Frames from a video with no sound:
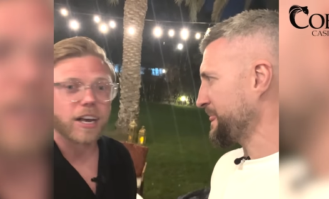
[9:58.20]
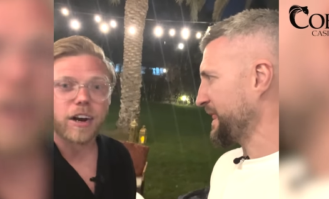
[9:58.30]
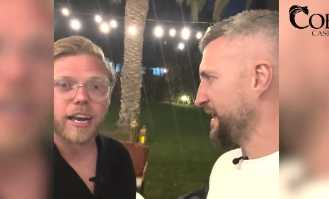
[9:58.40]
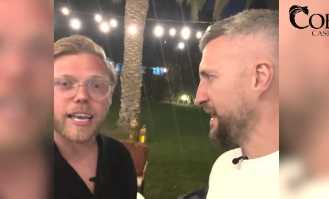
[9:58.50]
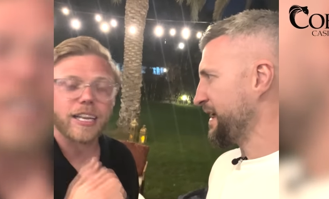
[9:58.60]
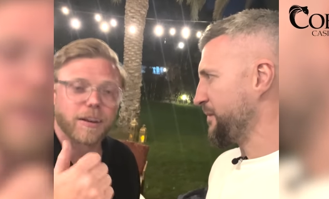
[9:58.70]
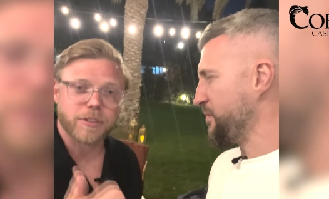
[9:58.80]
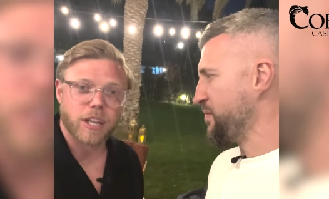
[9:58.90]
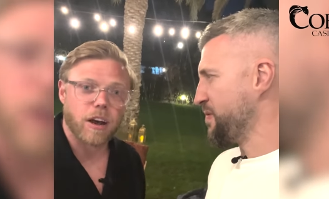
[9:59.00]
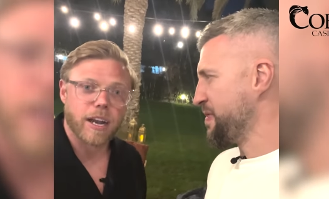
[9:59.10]
Speaker 1: guy. Yeah. He loves
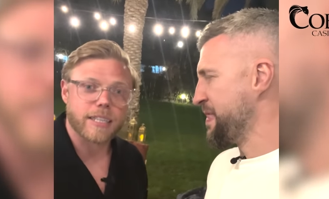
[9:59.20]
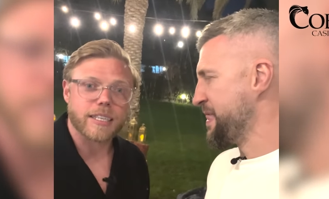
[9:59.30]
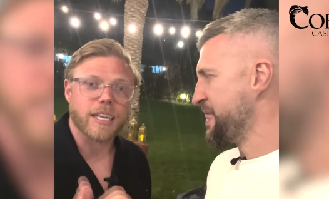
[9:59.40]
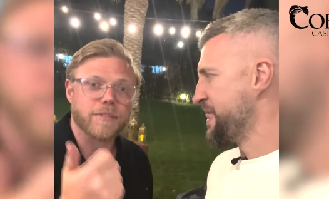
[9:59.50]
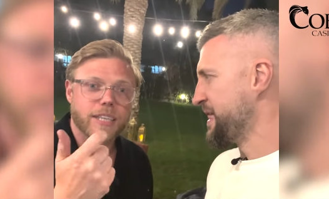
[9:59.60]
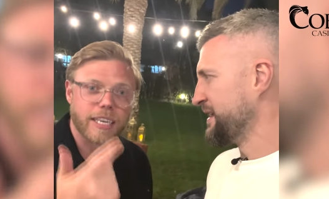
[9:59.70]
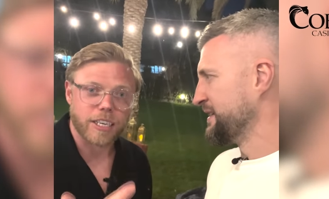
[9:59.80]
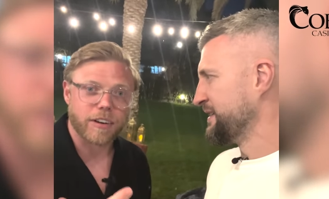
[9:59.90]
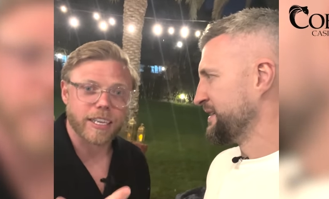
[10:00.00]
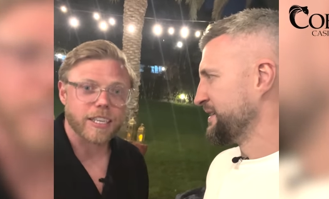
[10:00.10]
slides. He loves
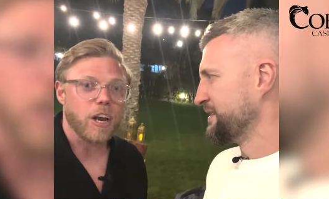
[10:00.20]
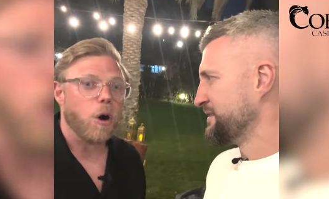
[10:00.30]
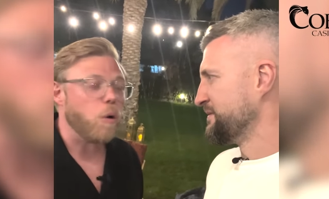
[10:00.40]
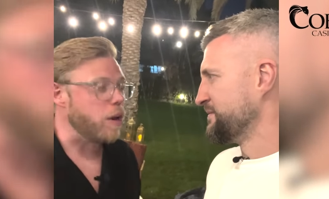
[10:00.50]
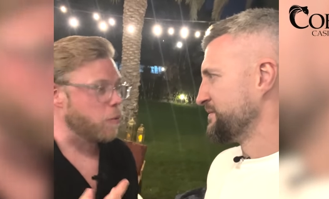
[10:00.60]
Kinder Eggs. All he